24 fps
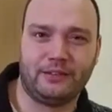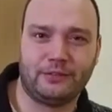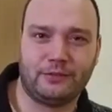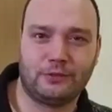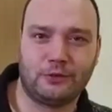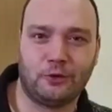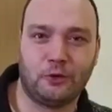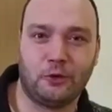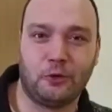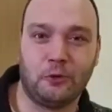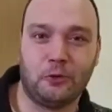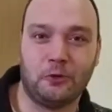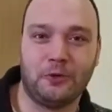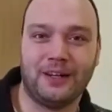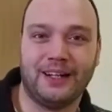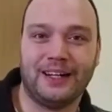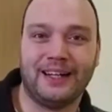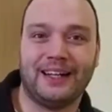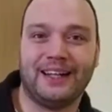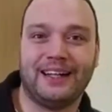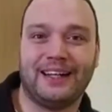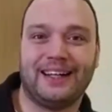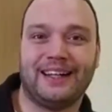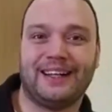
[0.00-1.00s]
So
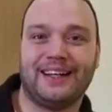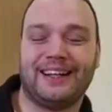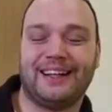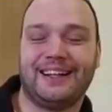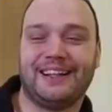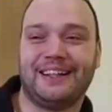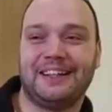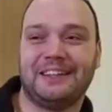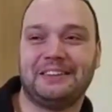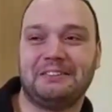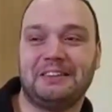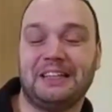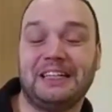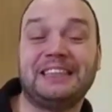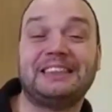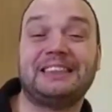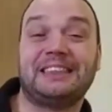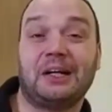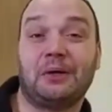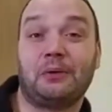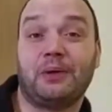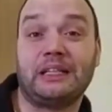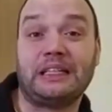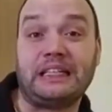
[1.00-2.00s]

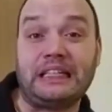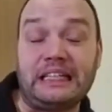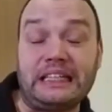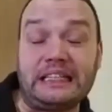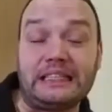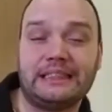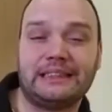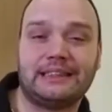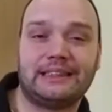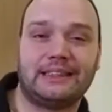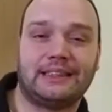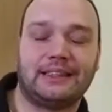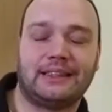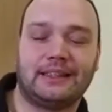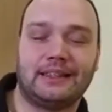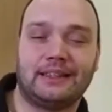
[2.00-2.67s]
it's our needs